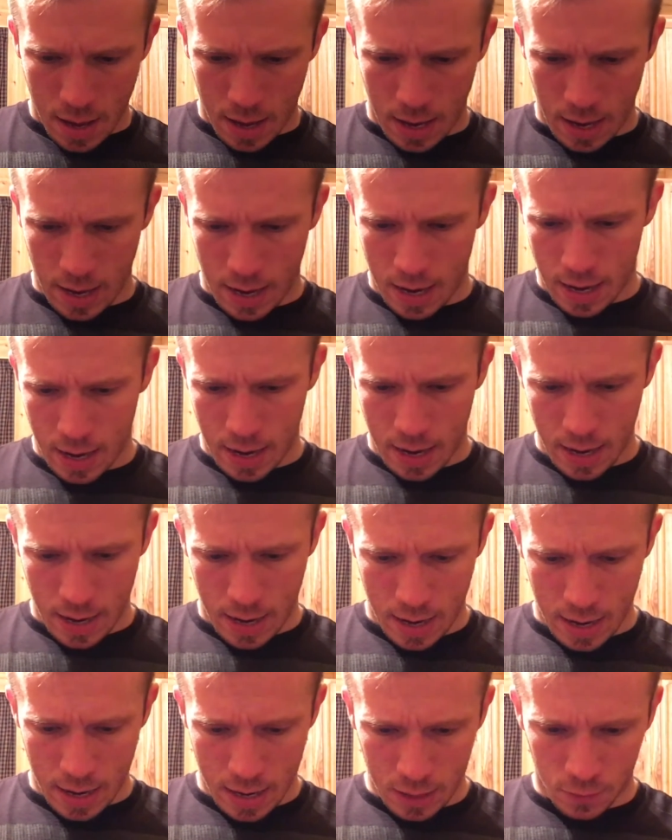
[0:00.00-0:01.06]

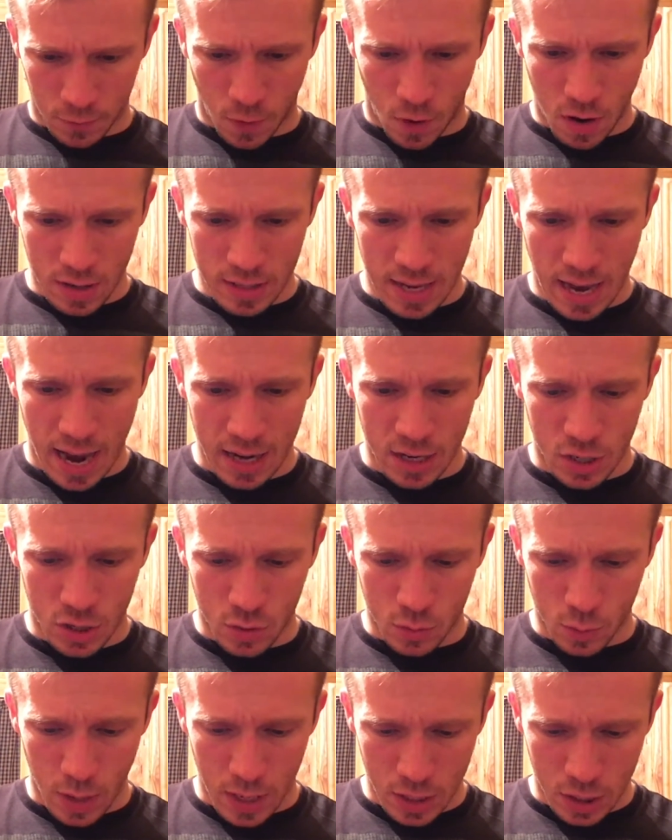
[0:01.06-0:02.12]
And as far as
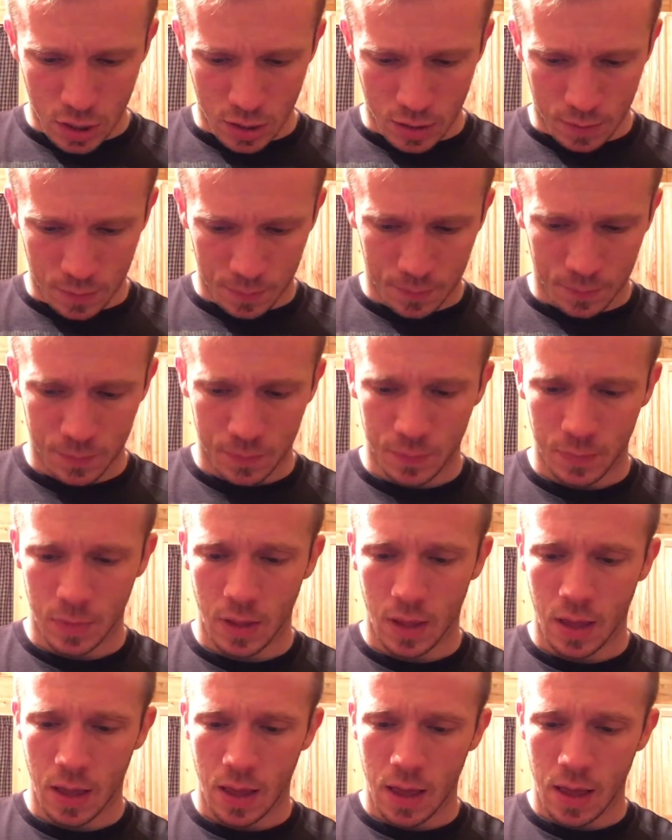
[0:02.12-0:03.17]
hydration,
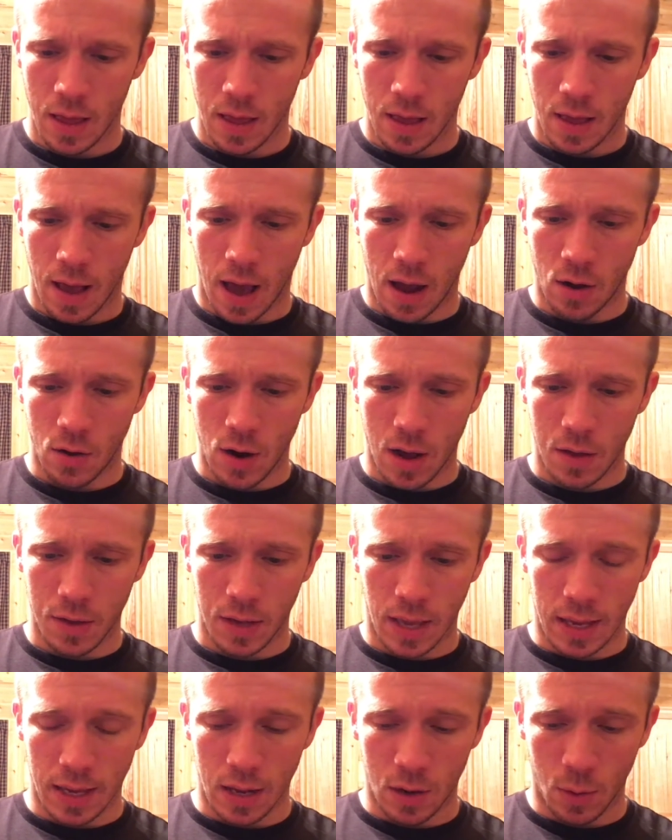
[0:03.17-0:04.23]
I don't know how they
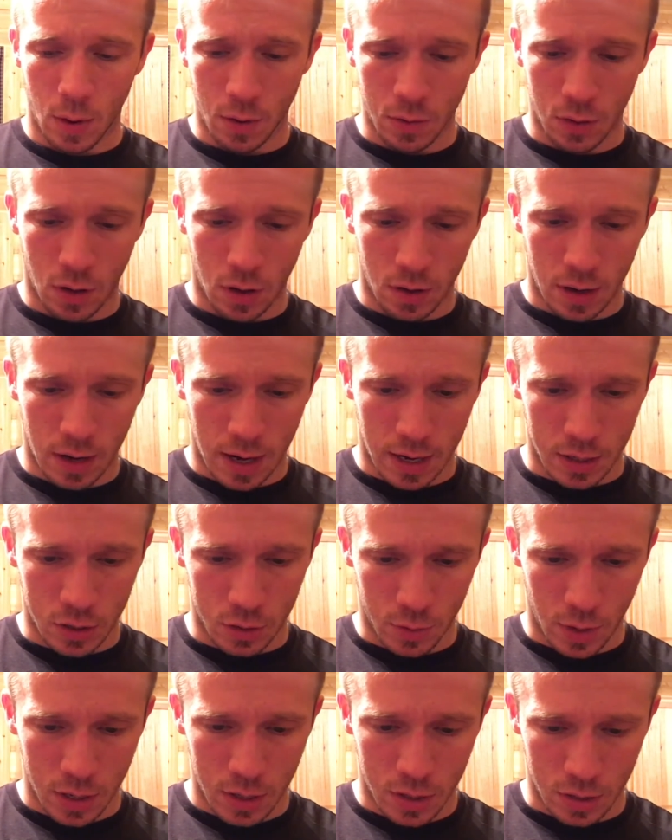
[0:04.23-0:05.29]
can get away with calling it
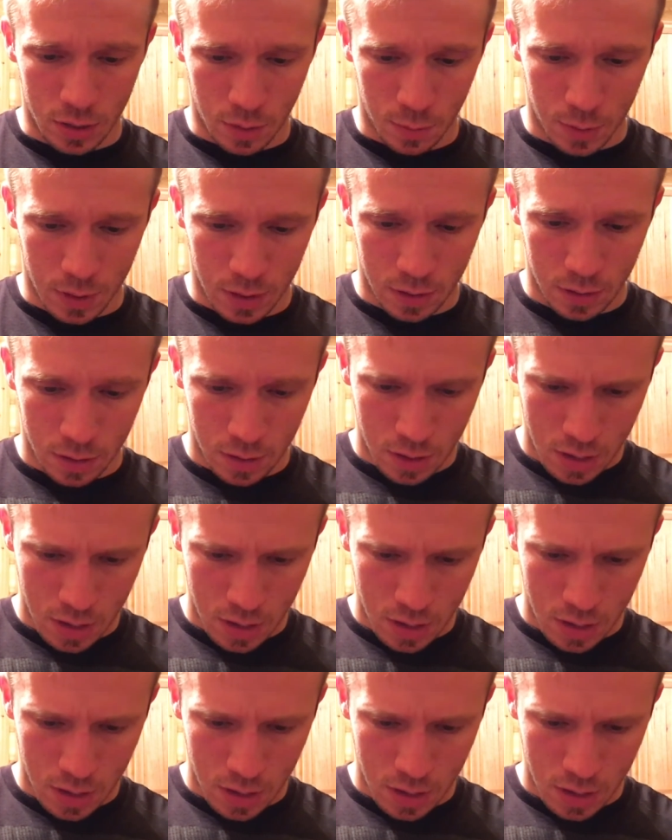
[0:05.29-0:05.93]
hydration. I mean,